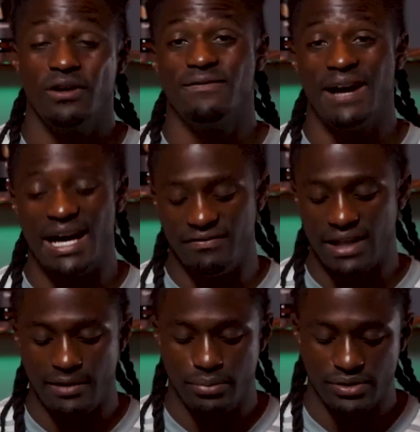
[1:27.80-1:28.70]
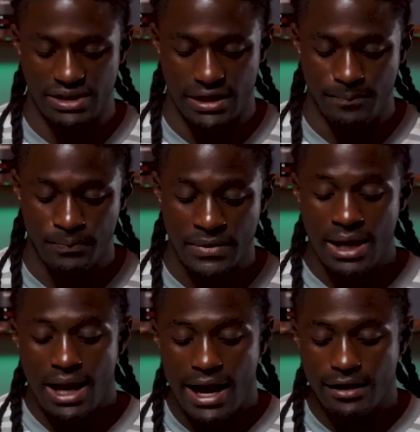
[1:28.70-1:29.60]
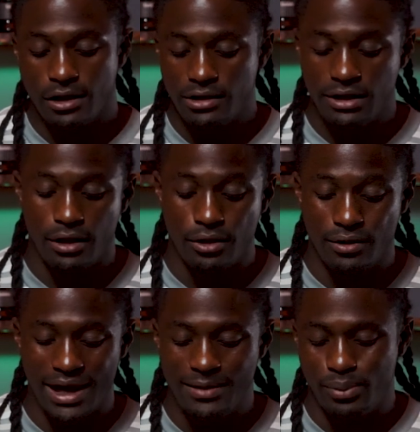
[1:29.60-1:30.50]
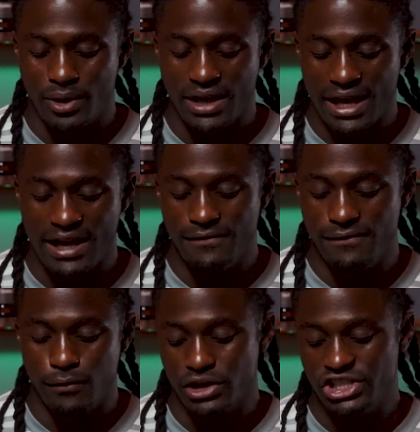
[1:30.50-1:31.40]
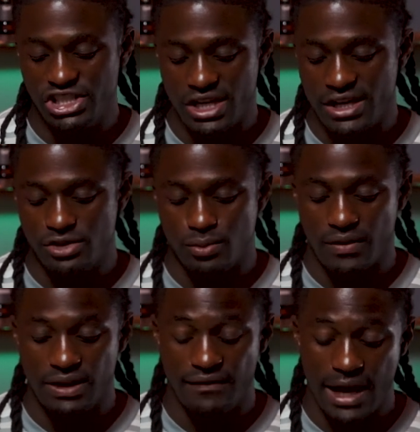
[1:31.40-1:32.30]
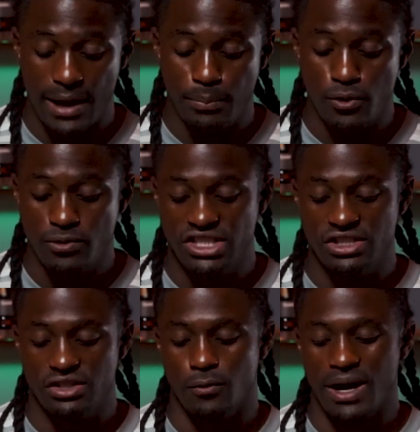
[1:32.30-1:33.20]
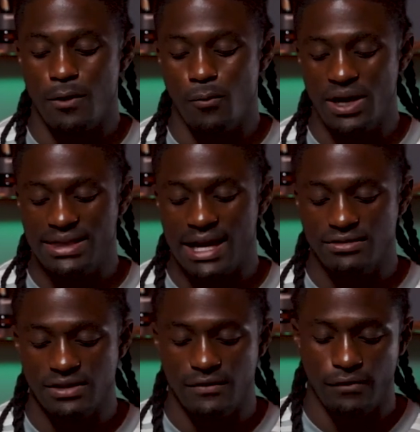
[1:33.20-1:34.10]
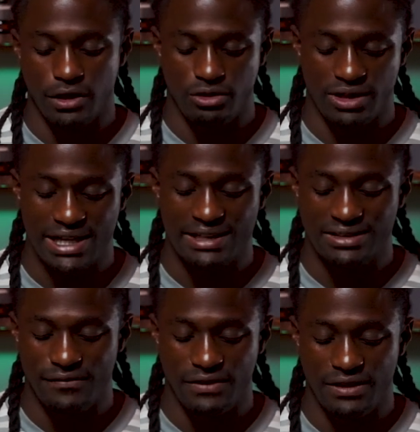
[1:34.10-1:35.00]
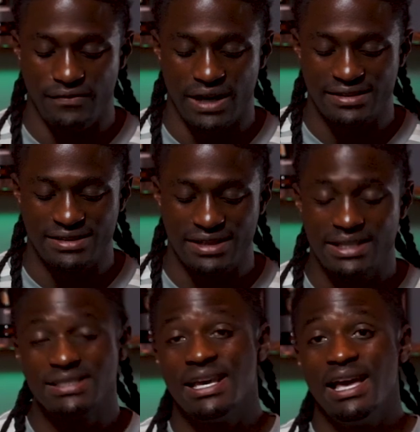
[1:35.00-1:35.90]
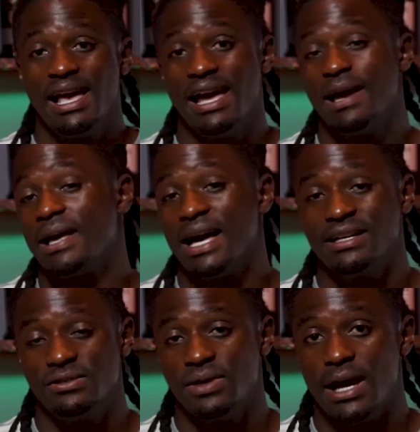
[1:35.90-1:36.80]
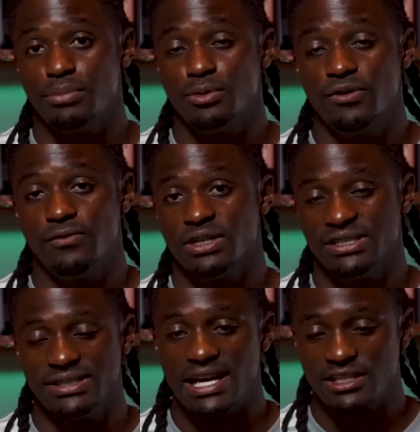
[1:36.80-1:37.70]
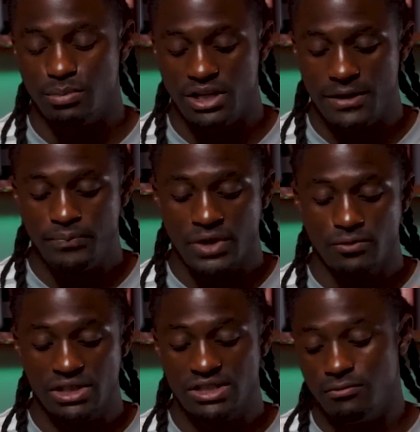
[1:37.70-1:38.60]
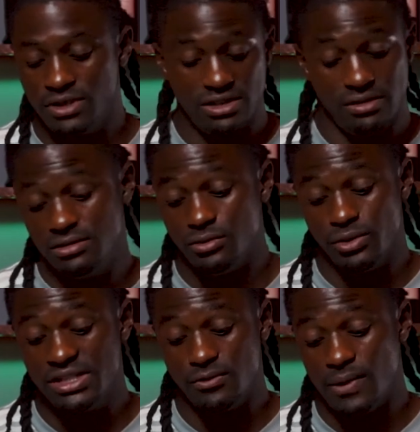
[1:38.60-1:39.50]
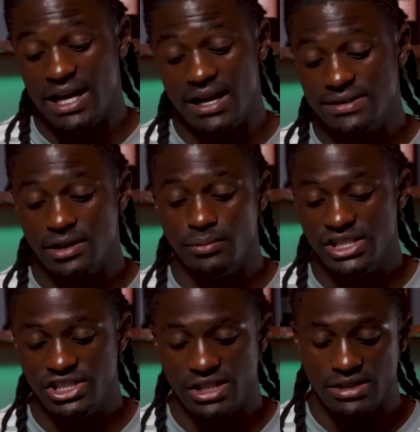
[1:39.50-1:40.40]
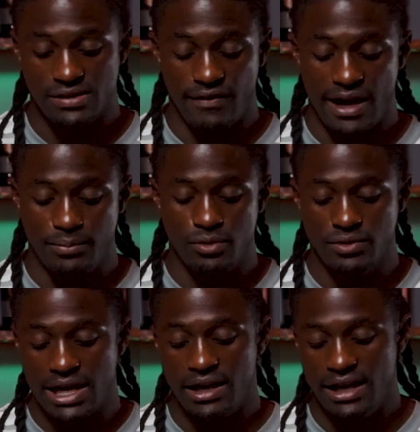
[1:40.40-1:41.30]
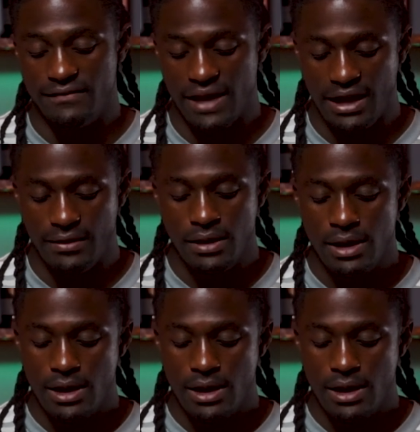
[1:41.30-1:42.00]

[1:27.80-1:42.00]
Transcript: 3.59%. I currently own 8.84 shares worth of Apple, which is around $1,043.55. I had gotten to Apple before the stock split, which, which is the reason why I have so many shares of Apple. Now I have eight.